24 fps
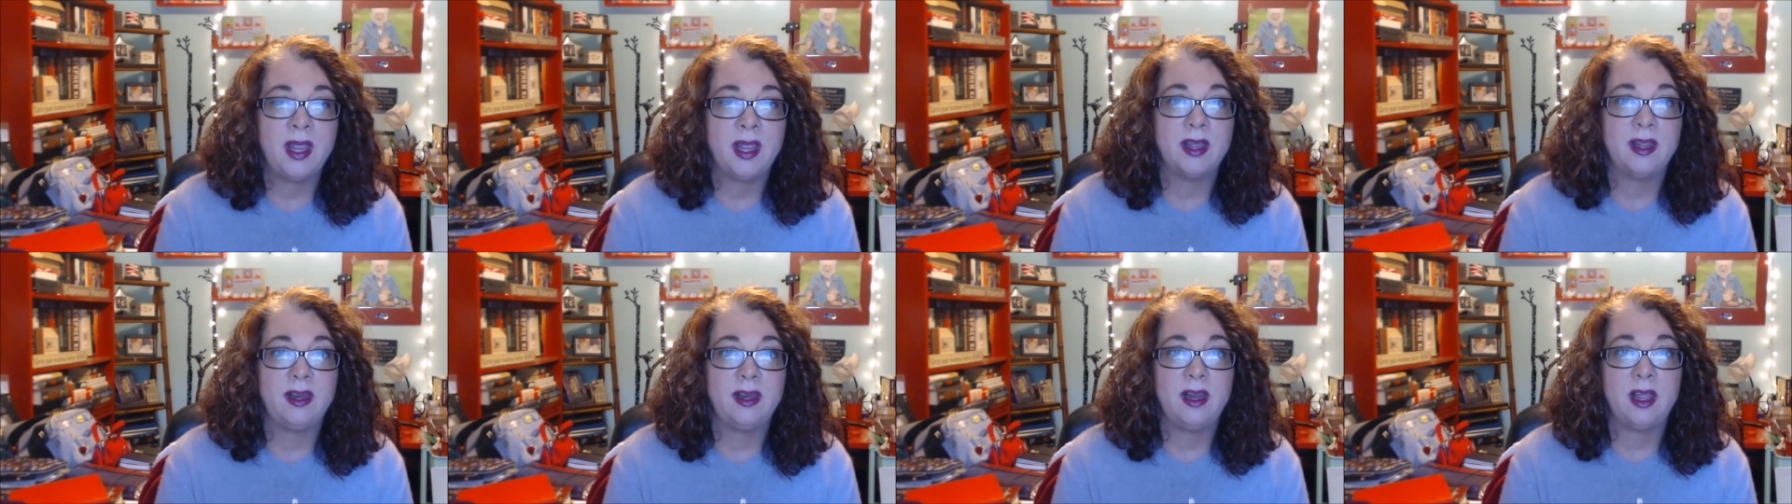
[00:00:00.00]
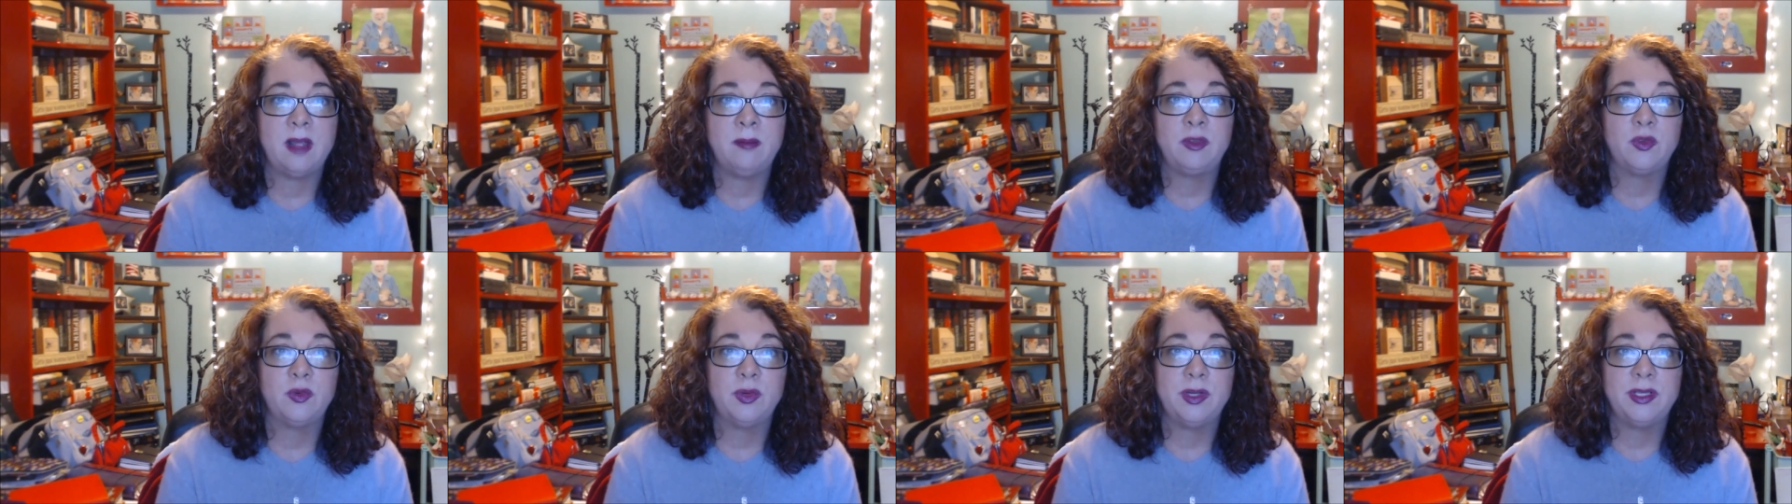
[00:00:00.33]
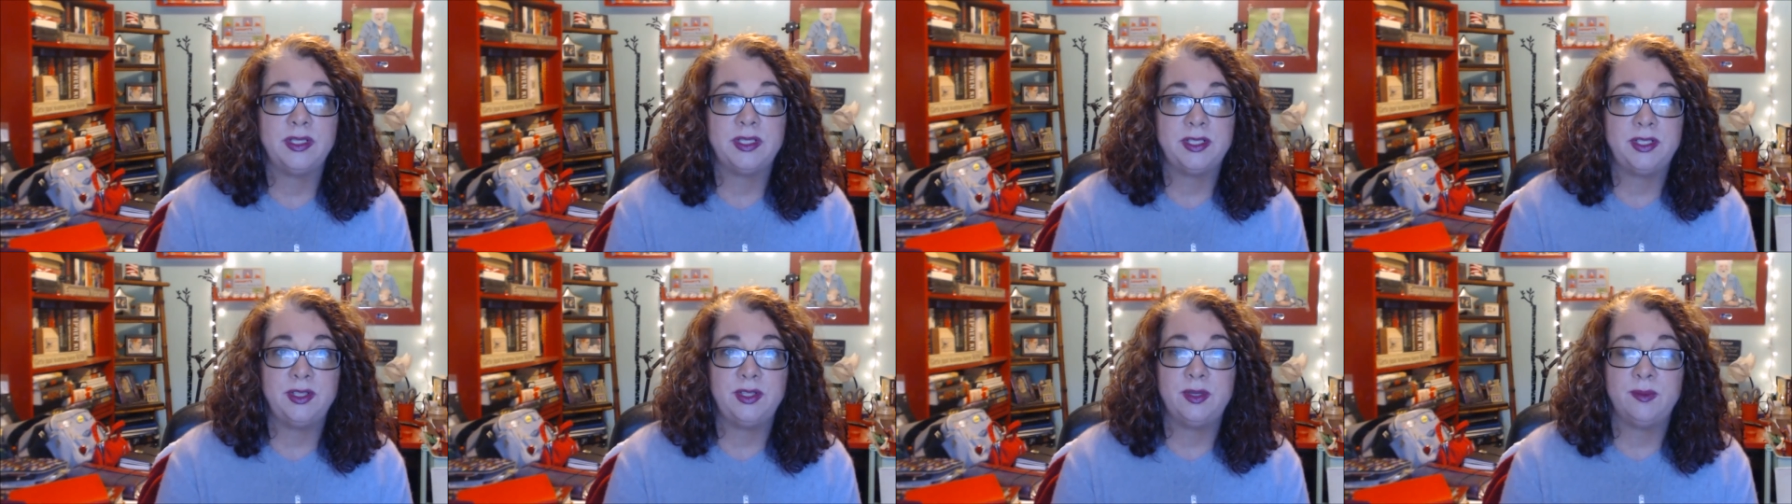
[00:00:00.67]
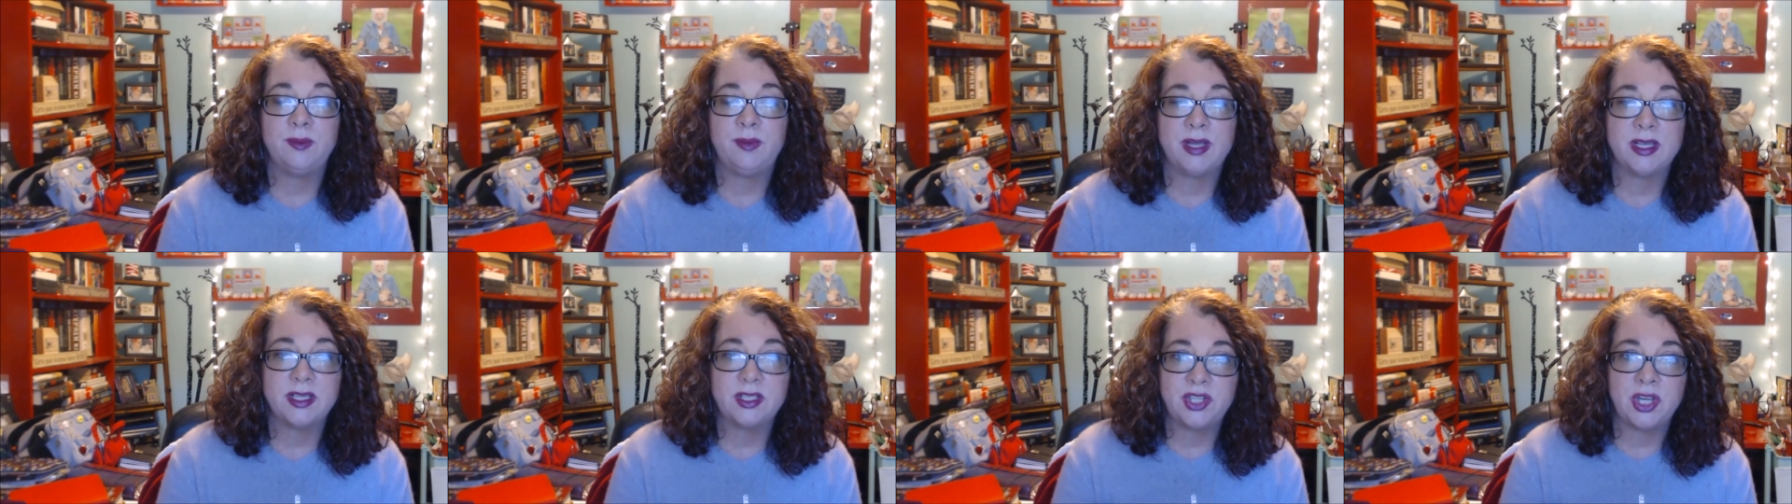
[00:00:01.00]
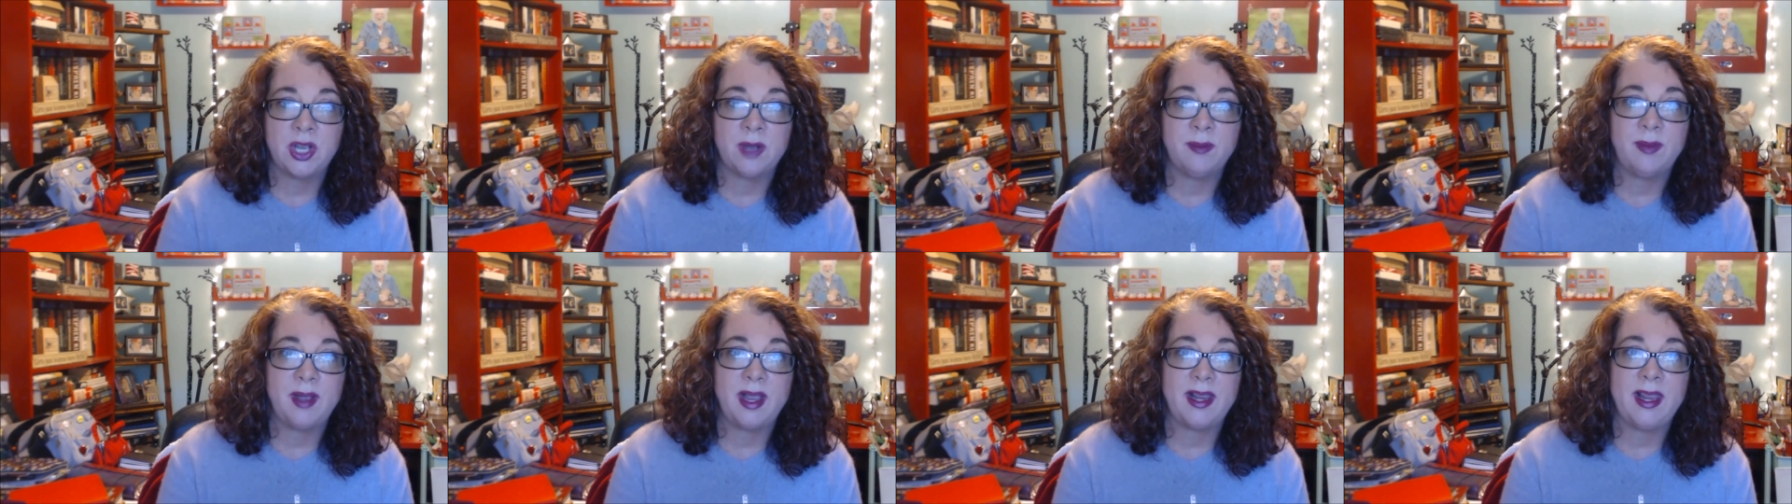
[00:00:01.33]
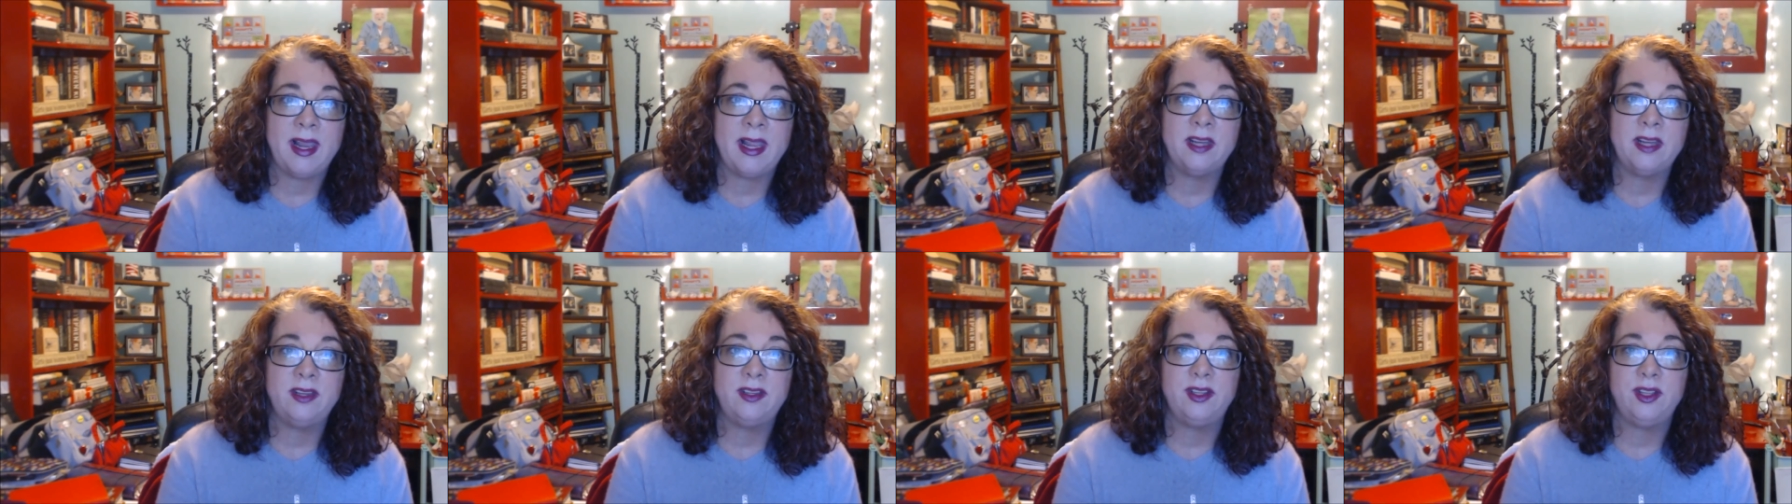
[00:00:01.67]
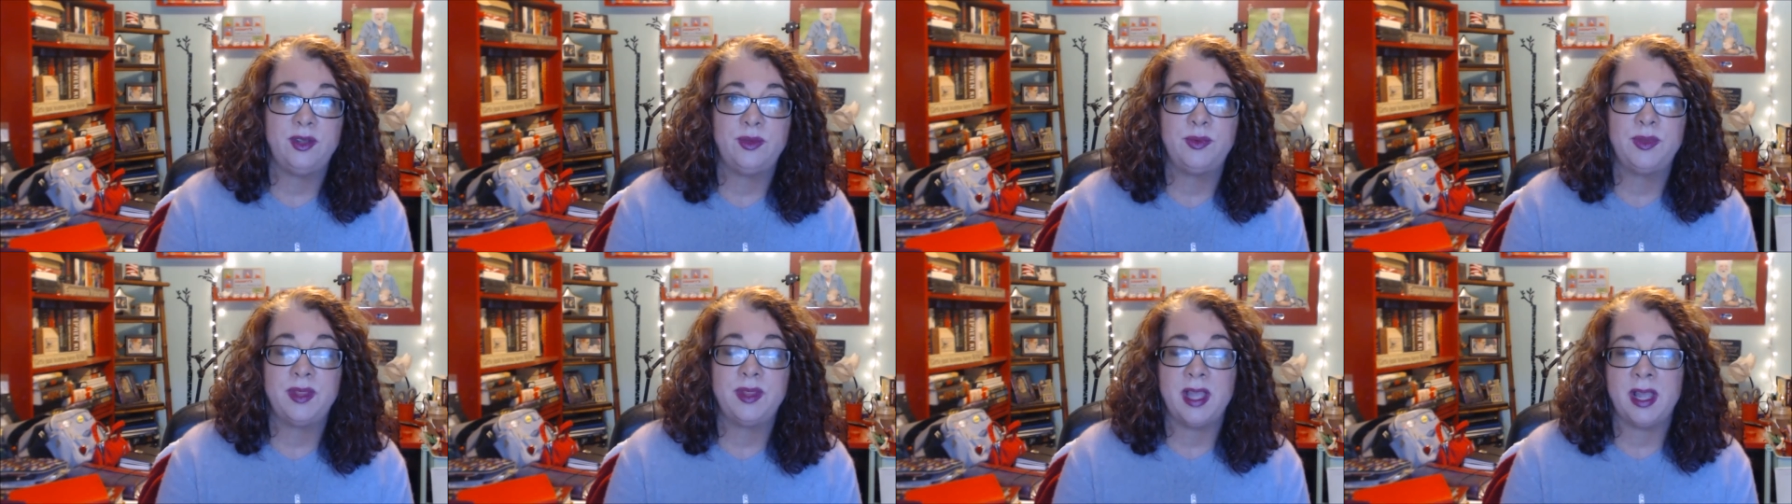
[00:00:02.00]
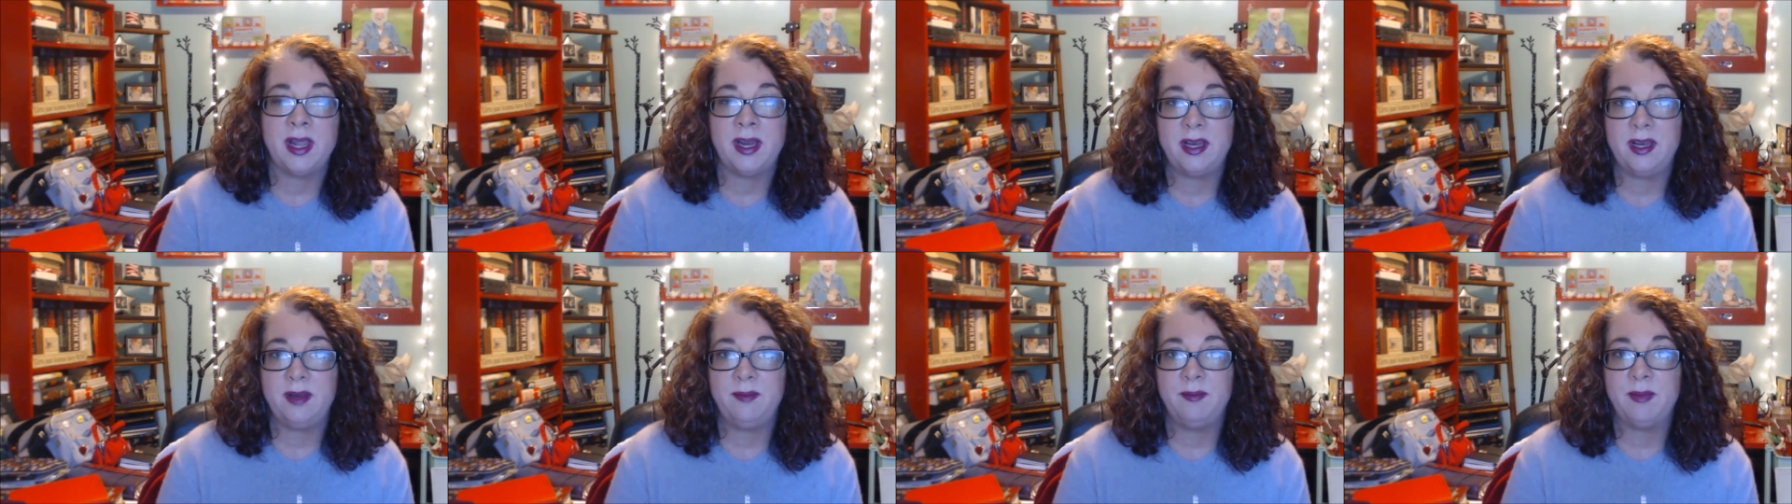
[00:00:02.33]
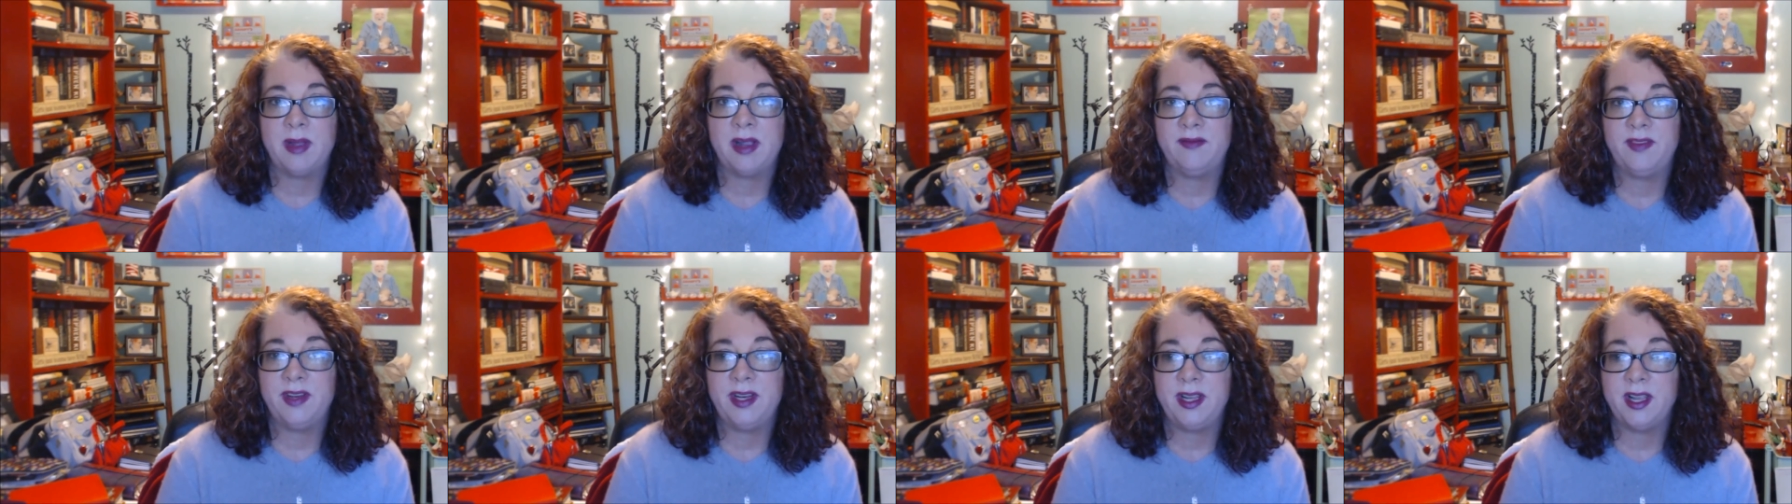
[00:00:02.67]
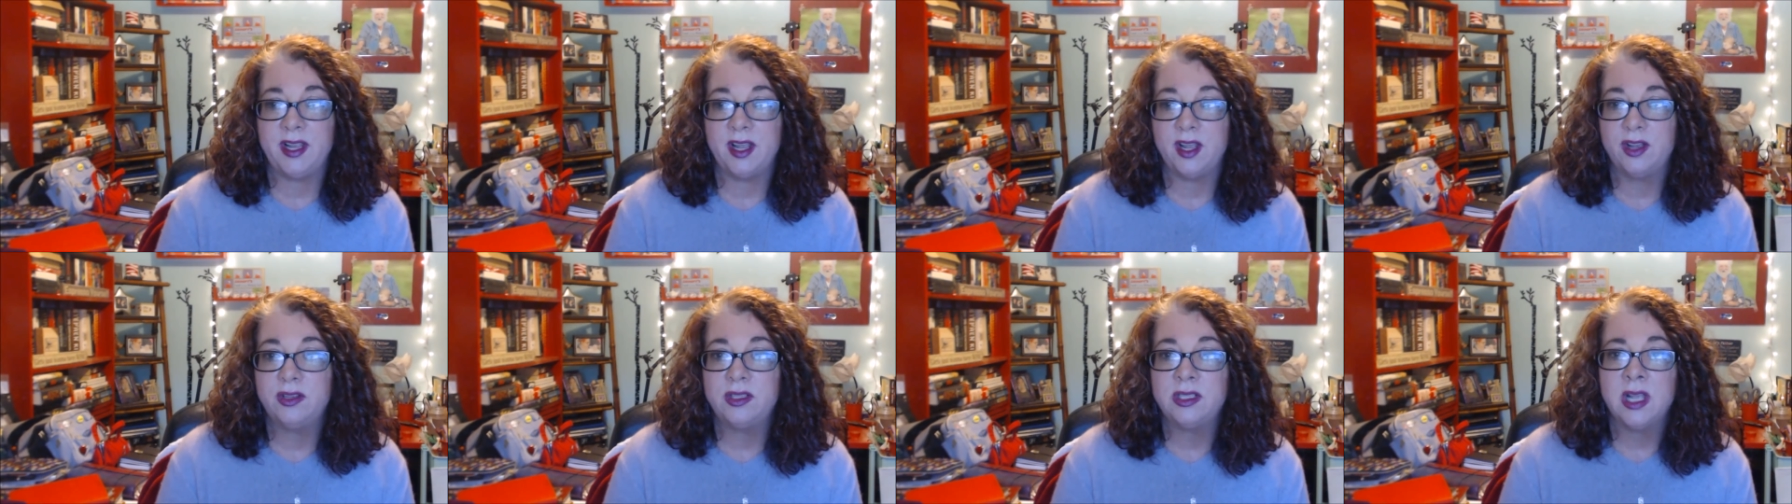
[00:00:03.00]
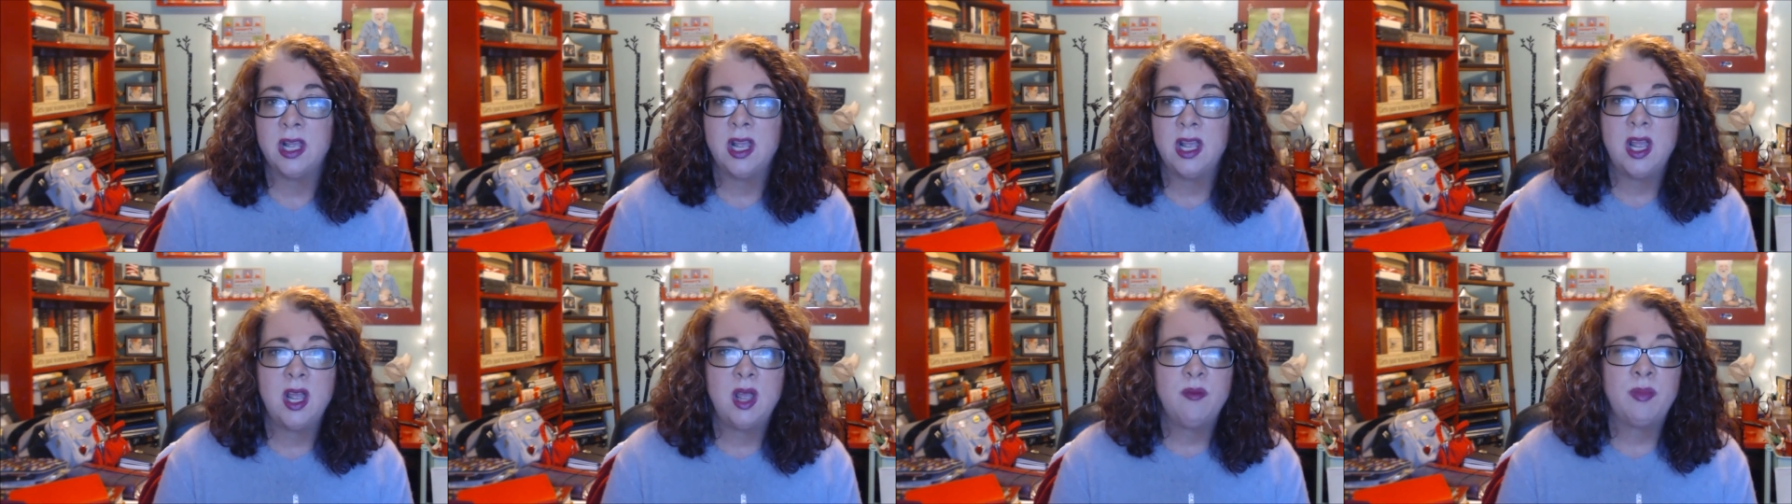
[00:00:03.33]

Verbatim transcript: And I'm going to do the best job I can do with editing my videos.